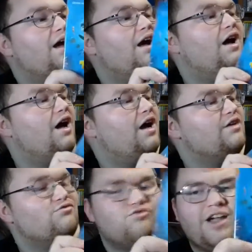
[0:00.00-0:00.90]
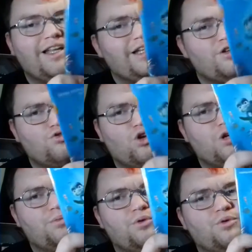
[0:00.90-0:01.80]
Really
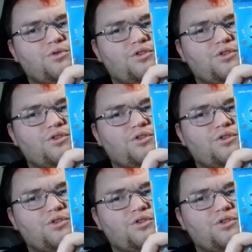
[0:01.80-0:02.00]
enjoyable.